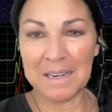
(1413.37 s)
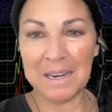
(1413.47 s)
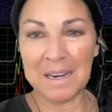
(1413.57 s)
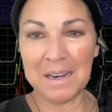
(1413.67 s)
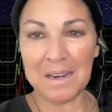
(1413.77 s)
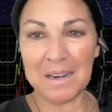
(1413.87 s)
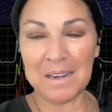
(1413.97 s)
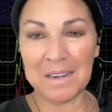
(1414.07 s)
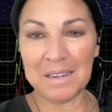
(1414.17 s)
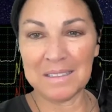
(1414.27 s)

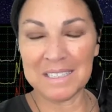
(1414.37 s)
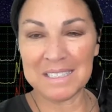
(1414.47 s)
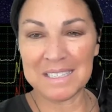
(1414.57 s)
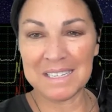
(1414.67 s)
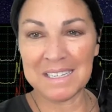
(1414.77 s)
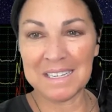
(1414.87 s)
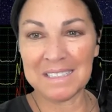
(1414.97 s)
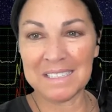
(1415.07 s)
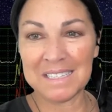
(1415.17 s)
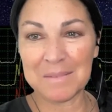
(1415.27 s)
Let's see,
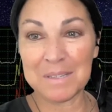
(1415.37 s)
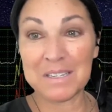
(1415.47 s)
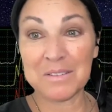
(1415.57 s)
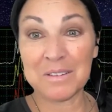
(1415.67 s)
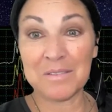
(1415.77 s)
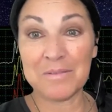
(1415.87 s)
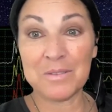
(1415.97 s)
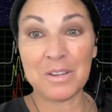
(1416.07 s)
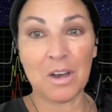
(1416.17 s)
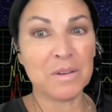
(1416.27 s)
Elisa, I'm still
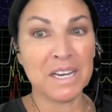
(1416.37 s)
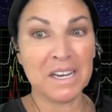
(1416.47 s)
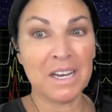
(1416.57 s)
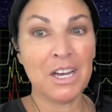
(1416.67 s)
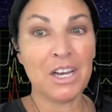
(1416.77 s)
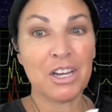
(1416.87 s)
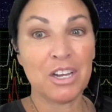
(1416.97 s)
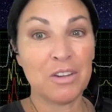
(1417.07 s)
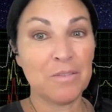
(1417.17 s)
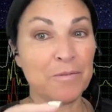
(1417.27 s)
confused. Oh yeah,
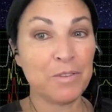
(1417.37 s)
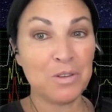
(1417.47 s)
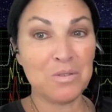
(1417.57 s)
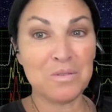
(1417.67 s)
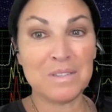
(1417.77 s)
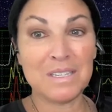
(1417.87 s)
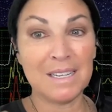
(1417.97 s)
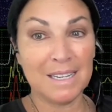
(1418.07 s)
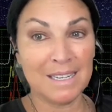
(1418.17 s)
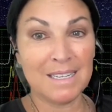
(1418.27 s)
confused
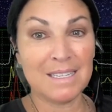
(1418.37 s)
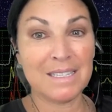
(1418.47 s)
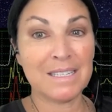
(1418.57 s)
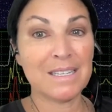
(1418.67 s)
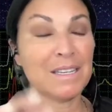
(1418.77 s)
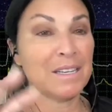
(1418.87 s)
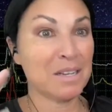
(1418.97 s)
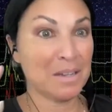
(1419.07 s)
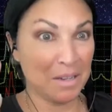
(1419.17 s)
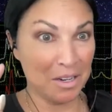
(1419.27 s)
is
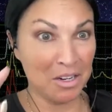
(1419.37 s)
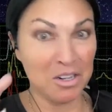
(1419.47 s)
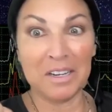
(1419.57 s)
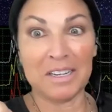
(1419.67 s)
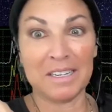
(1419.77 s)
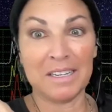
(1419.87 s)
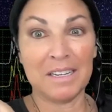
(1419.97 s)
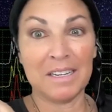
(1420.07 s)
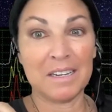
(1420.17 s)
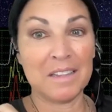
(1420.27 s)
good.
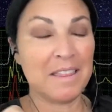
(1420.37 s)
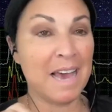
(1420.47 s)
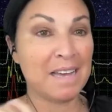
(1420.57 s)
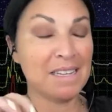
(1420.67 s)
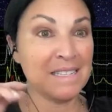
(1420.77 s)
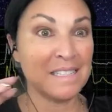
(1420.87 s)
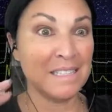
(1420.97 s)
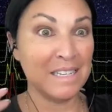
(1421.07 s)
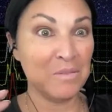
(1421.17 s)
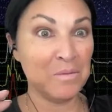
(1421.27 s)
That is
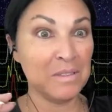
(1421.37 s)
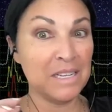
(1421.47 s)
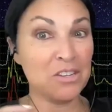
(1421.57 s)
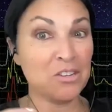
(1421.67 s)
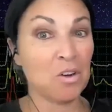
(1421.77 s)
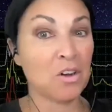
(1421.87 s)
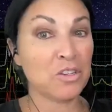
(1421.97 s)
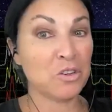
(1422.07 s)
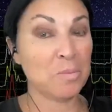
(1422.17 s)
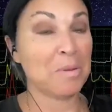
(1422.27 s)
literally you're on
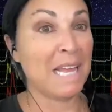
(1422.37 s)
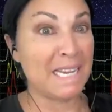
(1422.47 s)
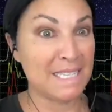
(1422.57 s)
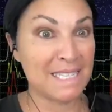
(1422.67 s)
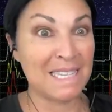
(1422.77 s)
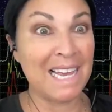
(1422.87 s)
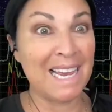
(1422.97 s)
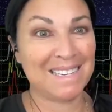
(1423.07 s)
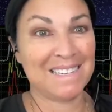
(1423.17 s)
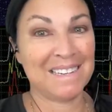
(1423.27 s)
your blank
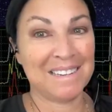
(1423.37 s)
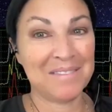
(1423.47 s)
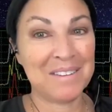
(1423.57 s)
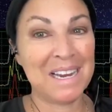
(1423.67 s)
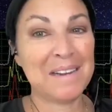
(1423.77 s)
slate, right?